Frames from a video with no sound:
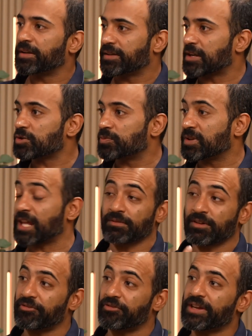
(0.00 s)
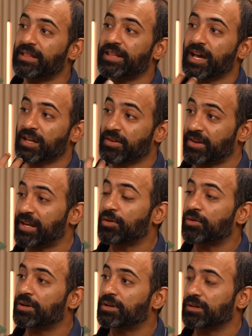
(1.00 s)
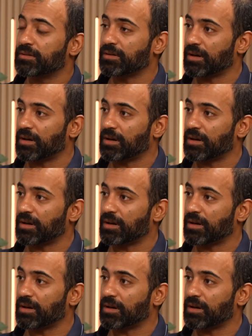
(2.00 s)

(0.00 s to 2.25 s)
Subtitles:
in touch with and we feel they are a really good